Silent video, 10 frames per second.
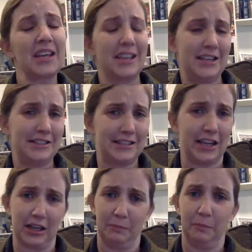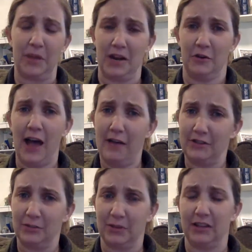getting sick, but I don't have a
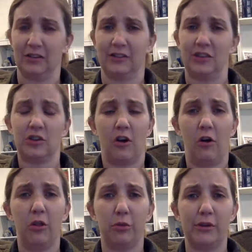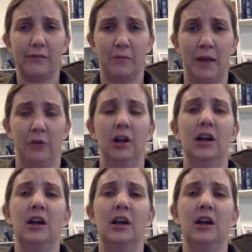spleen because they took all three of them out.